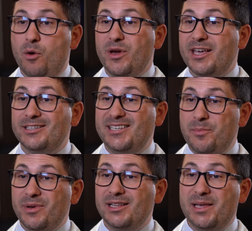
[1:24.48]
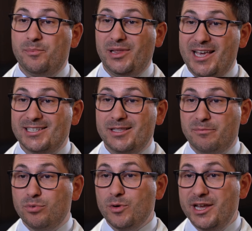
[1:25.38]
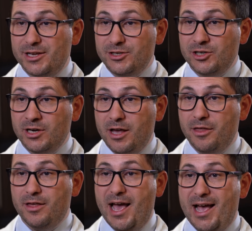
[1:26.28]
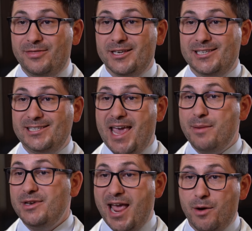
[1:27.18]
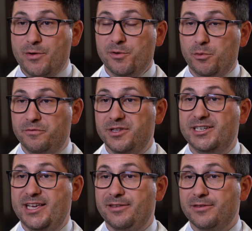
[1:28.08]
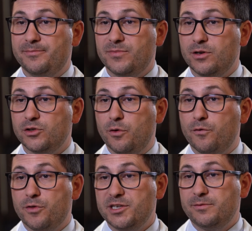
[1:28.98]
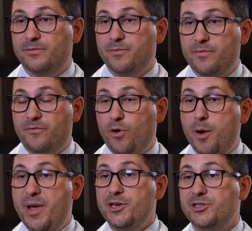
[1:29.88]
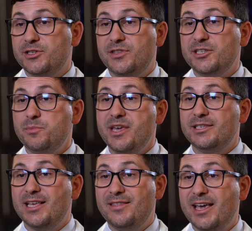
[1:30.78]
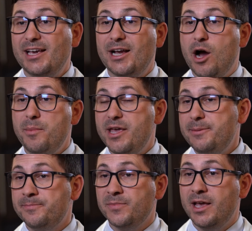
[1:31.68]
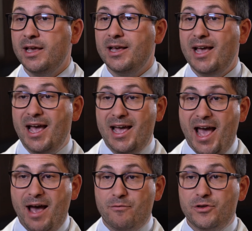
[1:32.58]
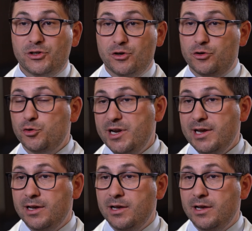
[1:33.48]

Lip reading: we can typically place the bridge the same day we remove the teeth. So for our patients, this means that they can come in, have the surgery,